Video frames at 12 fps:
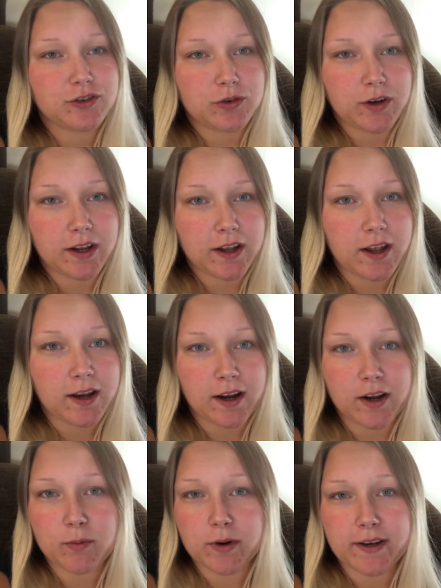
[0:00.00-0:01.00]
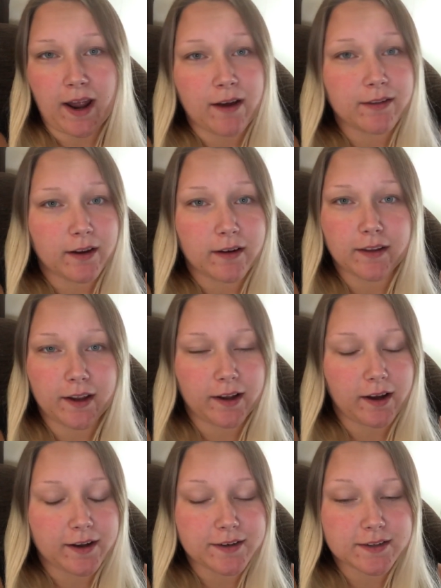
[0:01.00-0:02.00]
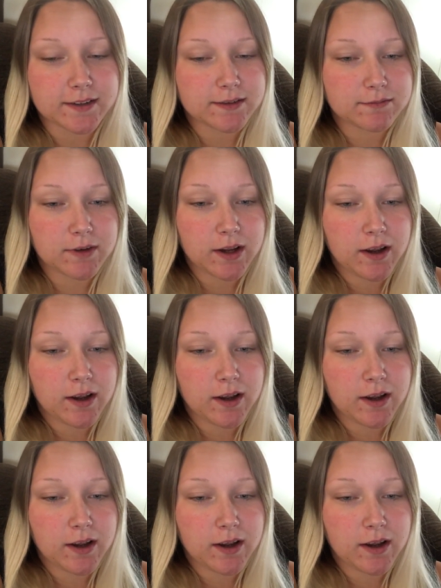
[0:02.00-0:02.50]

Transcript: shooting and anyone down there. Like, I just,